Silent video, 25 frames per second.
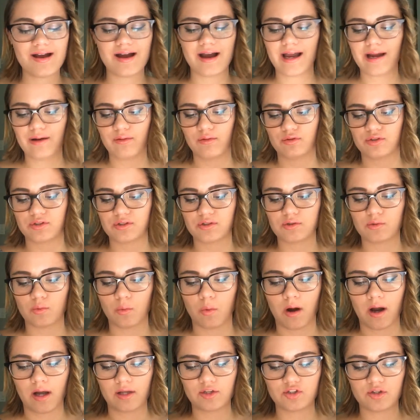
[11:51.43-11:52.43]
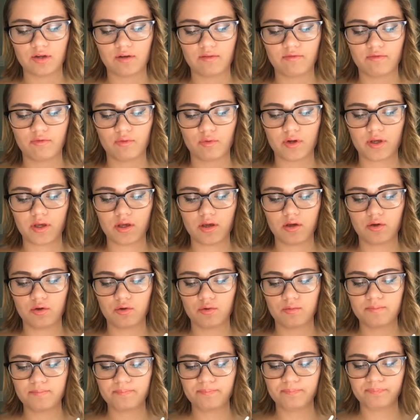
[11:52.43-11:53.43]
I will swatch it for
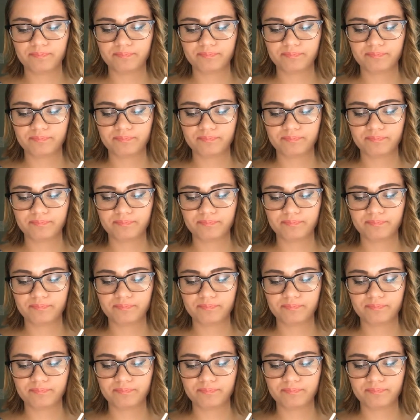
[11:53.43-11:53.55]
you.